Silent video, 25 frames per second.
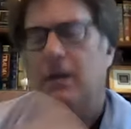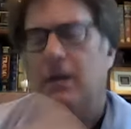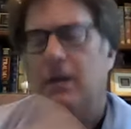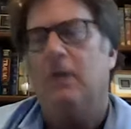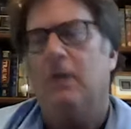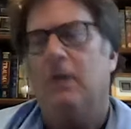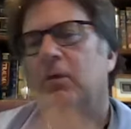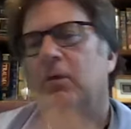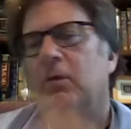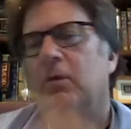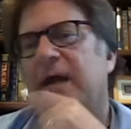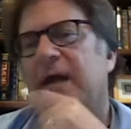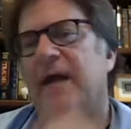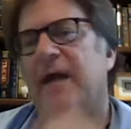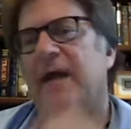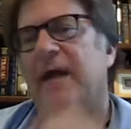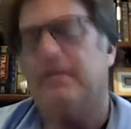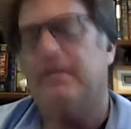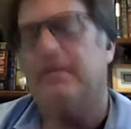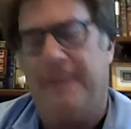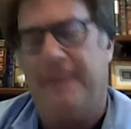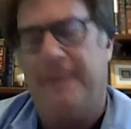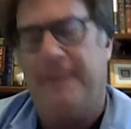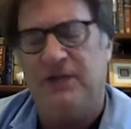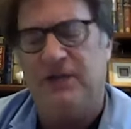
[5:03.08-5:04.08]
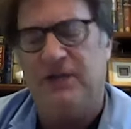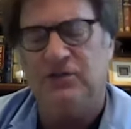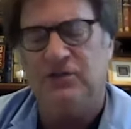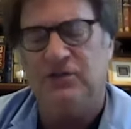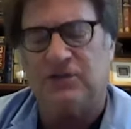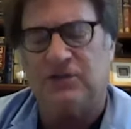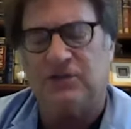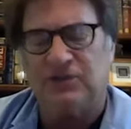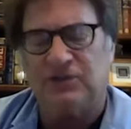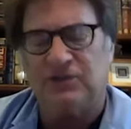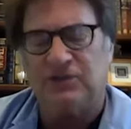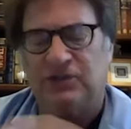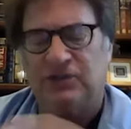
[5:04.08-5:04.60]
We got a patient, a
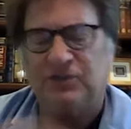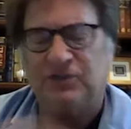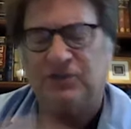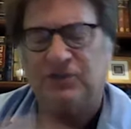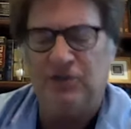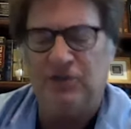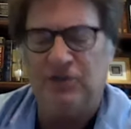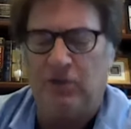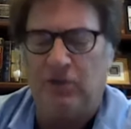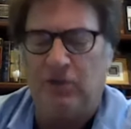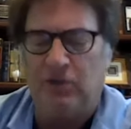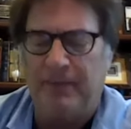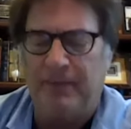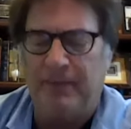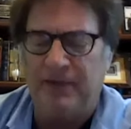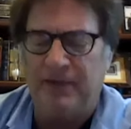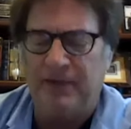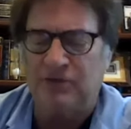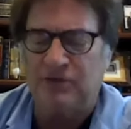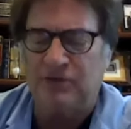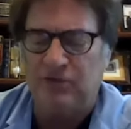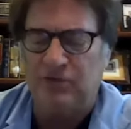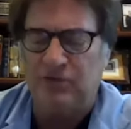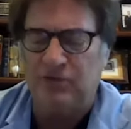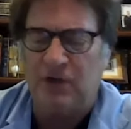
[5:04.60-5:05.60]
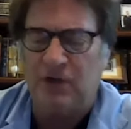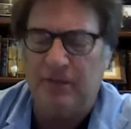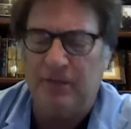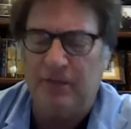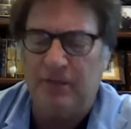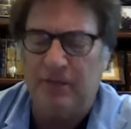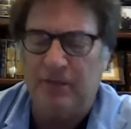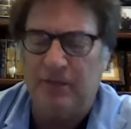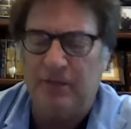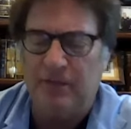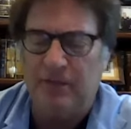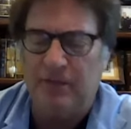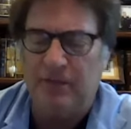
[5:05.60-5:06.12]
sixty-year-old patient who
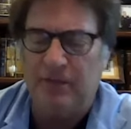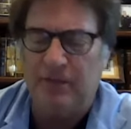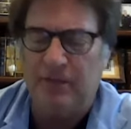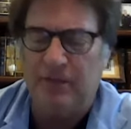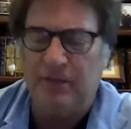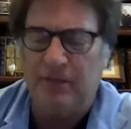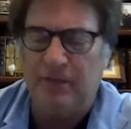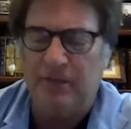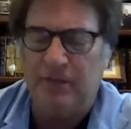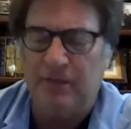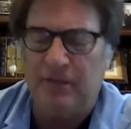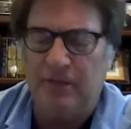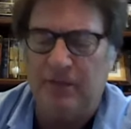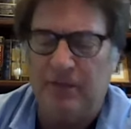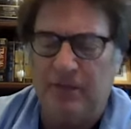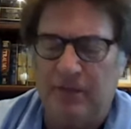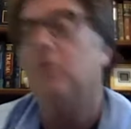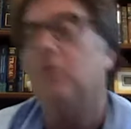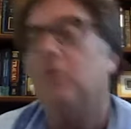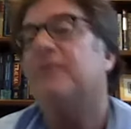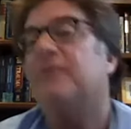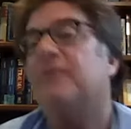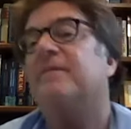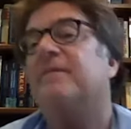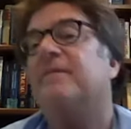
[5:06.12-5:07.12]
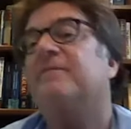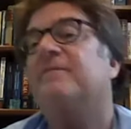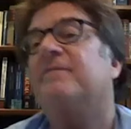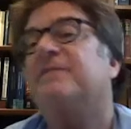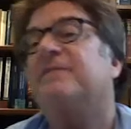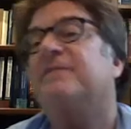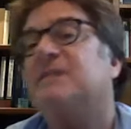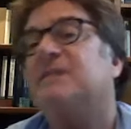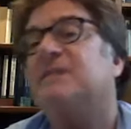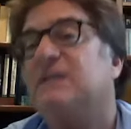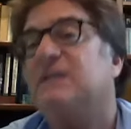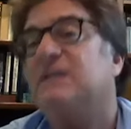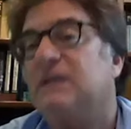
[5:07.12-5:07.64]
comes with
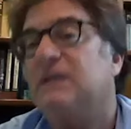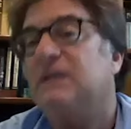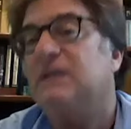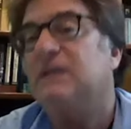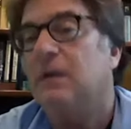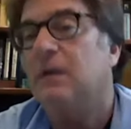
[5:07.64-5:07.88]
fatigue